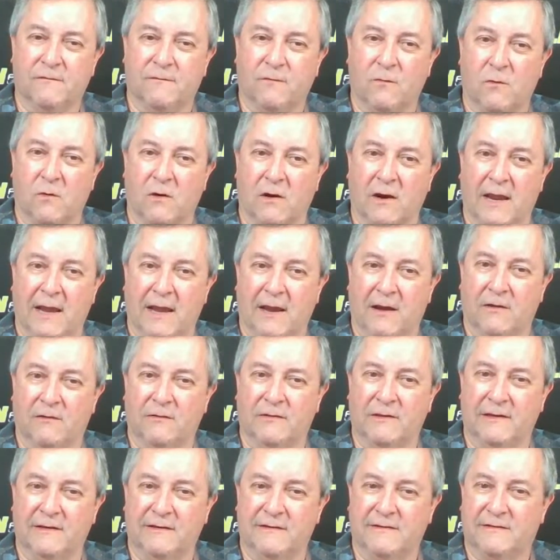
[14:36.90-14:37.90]
for
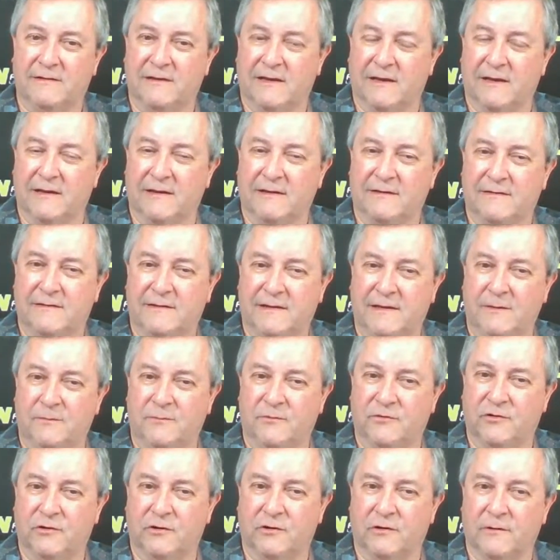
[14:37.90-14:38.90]
how these
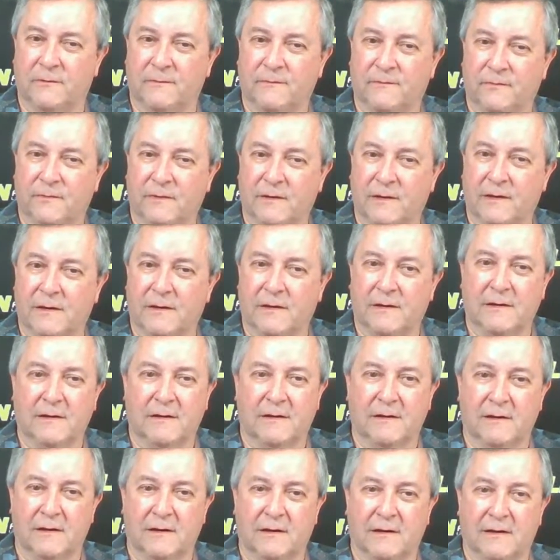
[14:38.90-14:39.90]
teams are
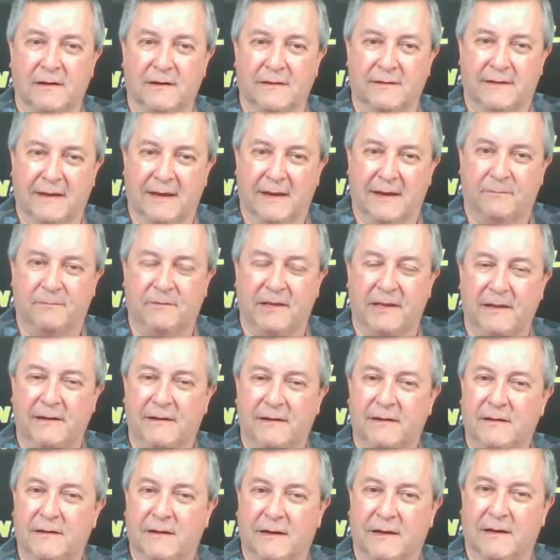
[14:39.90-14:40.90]

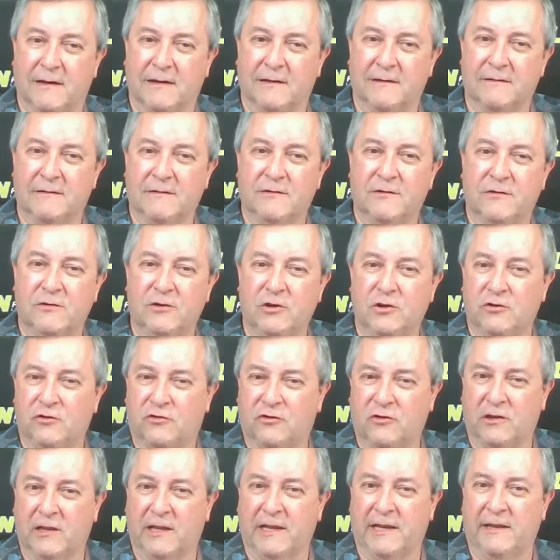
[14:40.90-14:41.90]
adapting.
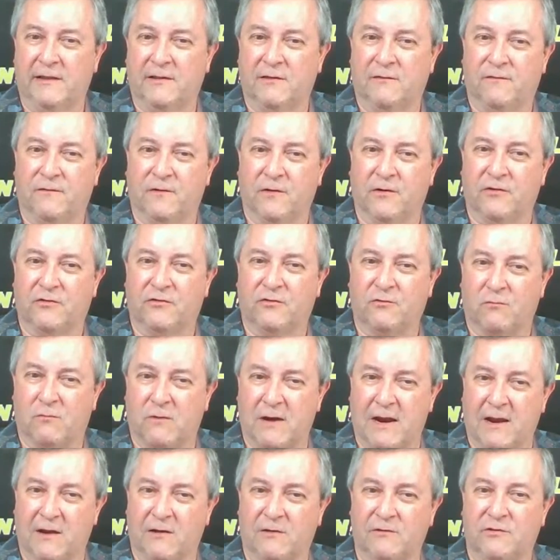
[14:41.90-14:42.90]
Usually the first
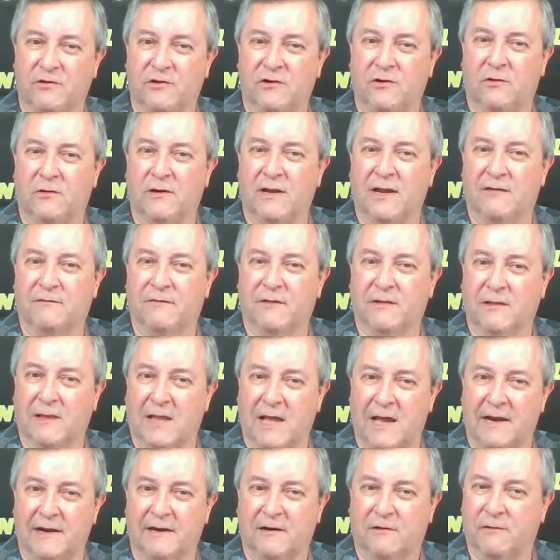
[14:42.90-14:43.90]
round, you don't have a
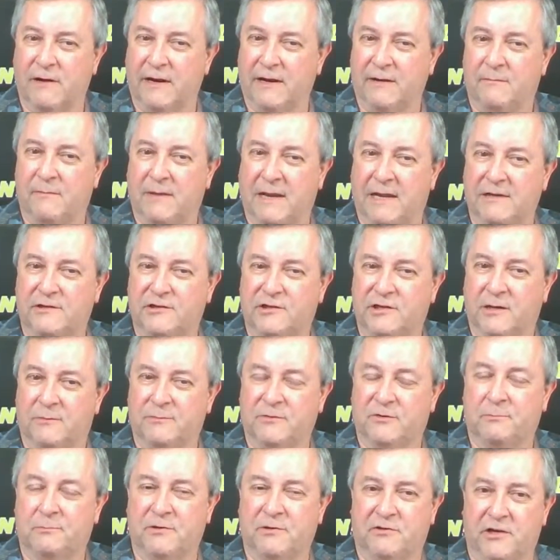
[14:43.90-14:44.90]
lot of great
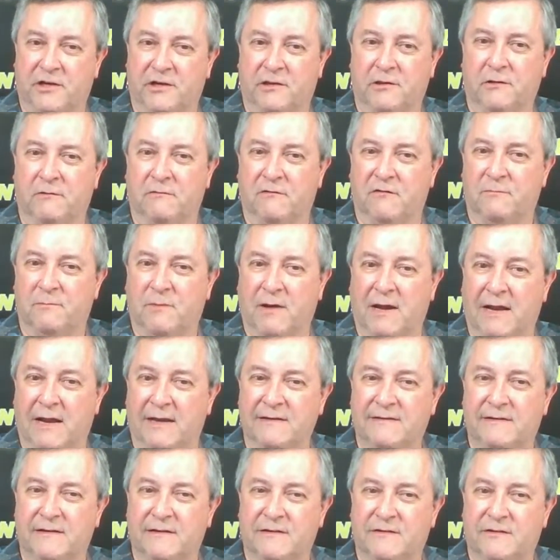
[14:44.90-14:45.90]
matchups, particularly with
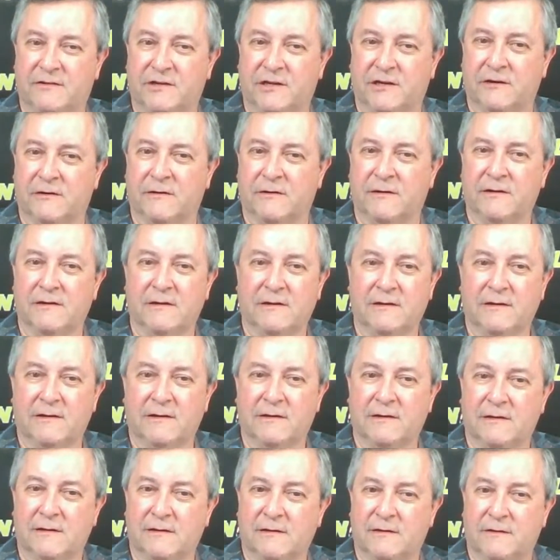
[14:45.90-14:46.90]
buys this year.
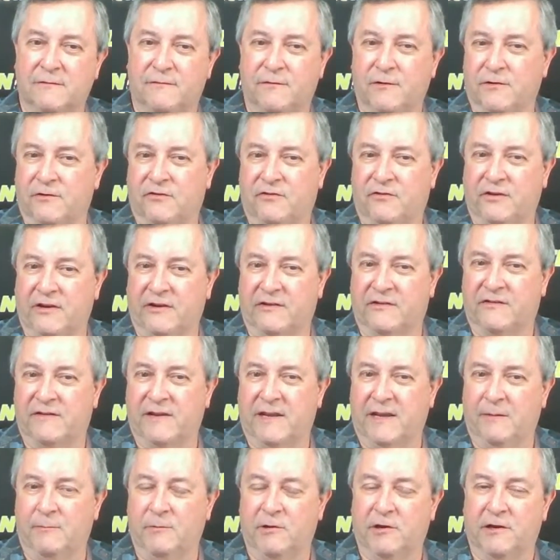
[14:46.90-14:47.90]
If you're
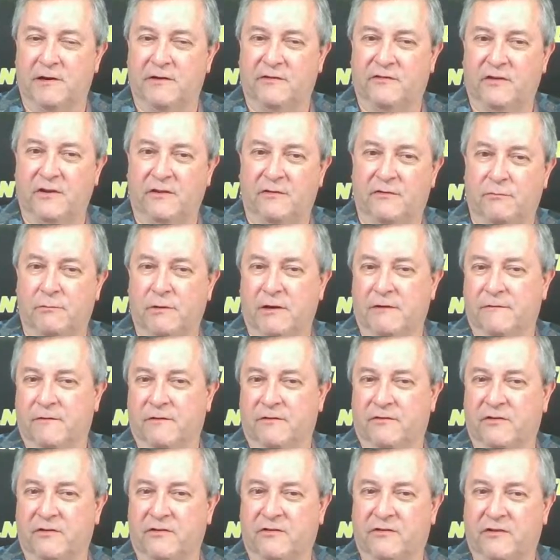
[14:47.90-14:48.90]
16, you're going to see 3
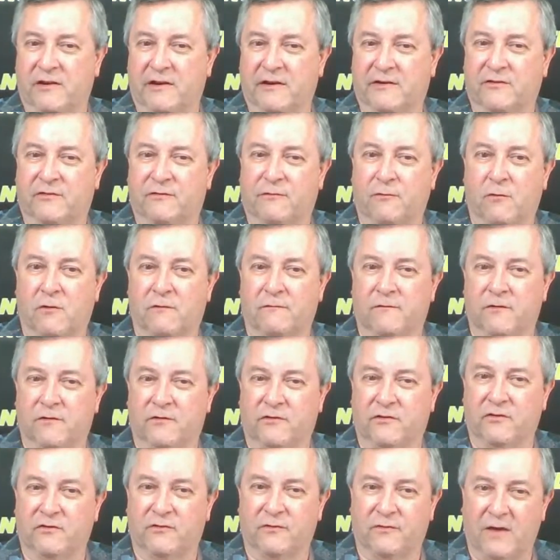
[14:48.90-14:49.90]
versus 6, 4
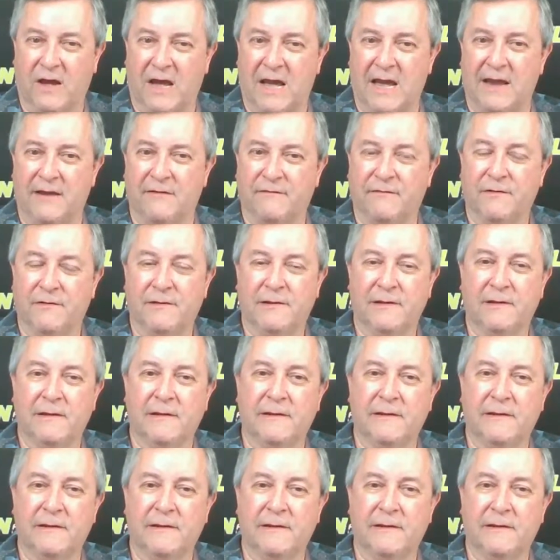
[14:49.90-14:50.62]
versus 5.